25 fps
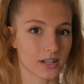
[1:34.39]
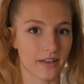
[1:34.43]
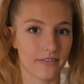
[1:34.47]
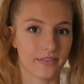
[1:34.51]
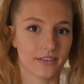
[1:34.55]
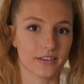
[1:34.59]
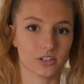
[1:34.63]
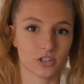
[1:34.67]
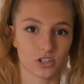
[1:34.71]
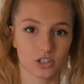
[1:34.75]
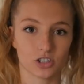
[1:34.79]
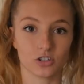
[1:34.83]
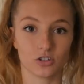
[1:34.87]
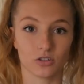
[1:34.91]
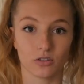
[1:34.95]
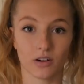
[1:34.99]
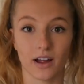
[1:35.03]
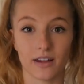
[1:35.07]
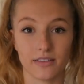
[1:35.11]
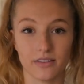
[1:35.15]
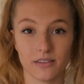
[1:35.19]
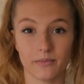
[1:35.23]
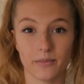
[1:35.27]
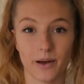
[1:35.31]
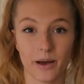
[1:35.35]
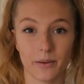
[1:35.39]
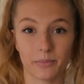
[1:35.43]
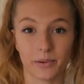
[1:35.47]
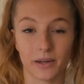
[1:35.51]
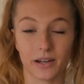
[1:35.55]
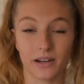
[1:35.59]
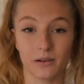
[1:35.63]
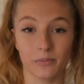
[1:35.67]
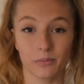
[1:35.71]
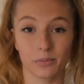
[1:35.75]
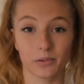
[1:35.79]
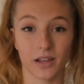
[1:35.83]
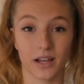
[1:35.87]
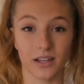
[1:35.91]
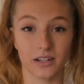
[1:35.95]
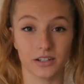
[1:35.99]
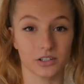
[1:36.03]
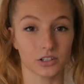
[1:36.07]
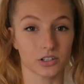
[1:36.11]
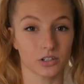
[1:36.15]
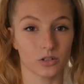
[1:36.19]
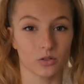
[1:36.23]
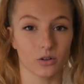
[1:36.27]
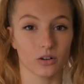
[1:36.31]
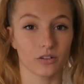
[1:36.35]
and then just grind them up in a
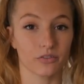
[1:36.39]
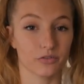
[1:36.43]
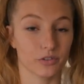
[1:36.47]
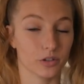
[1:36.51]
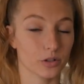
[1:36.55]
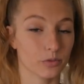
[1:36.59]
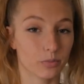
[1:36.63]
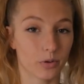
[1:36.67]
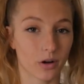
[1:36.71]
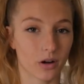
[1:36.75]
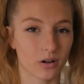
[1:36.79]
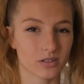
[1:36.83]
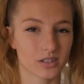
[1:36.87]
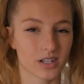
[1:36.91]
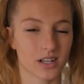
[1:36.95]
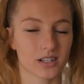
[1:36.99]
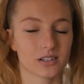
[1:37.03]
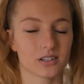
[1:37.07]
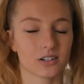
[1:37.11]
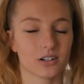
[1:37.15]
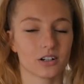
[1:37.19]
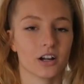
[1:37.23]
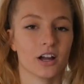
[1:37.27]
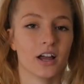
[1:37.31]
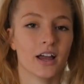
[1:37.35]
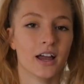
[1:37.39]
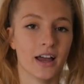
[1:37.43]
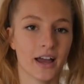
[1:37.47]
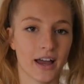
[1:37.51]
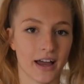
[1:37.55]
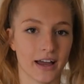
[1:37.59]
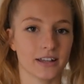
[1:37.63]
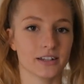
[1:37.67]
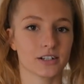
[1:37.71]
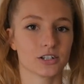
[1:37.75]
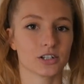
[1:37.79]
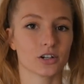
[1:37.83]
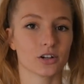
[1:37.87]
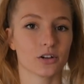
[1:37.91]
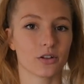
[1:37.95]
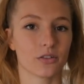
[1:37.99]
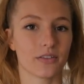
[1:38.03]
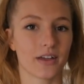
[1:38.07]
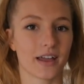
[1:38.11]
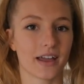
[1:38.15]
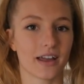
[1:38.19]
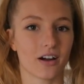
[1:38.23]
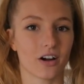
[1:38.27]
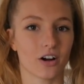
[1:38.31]
blender or a food processor until they